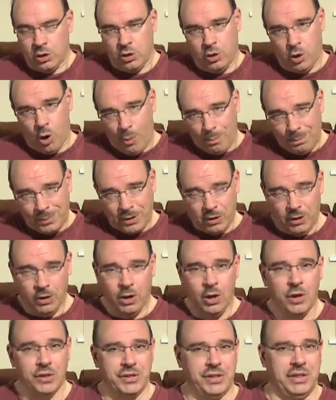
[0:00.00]
come
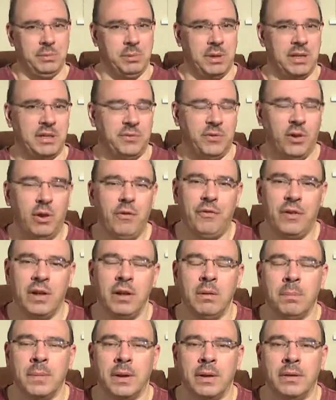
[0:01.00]
close to its
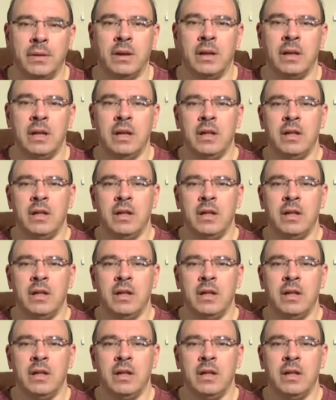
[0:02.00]
fulfillment,